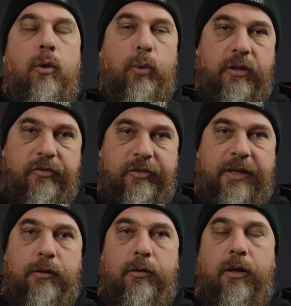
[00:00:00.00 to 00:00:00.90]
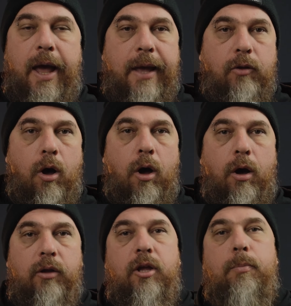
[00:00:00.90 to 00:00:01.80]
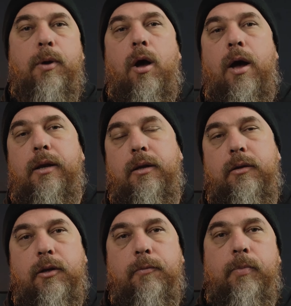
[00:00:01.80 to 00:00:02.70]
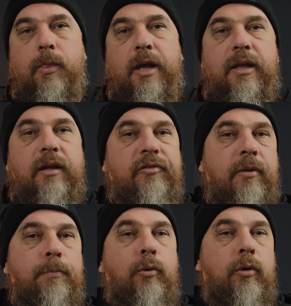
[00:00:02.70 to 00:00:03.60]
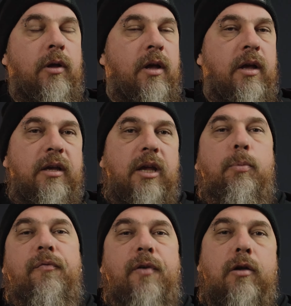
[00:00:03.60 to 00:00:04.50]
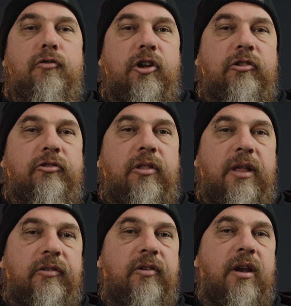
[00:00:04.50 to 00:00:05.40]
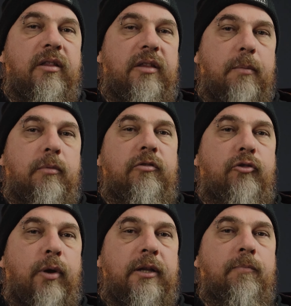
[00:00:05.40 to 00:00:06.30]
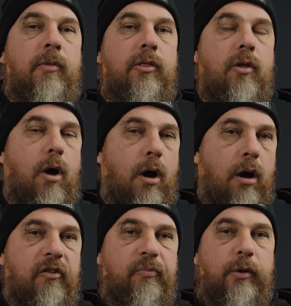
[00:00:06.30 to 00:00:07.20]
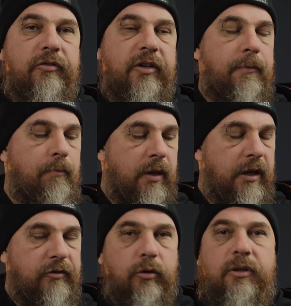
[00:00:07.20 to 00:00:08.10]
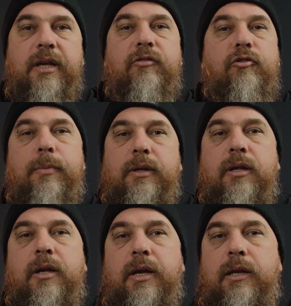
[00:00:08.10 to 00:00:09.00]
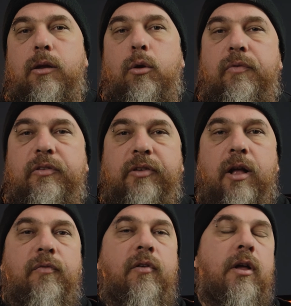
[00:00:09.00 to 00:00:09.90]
with the skill and the heart behind it. And that simple yet profound gesture that's gonna demonstrate the heart of music is not the instrument in and of itself,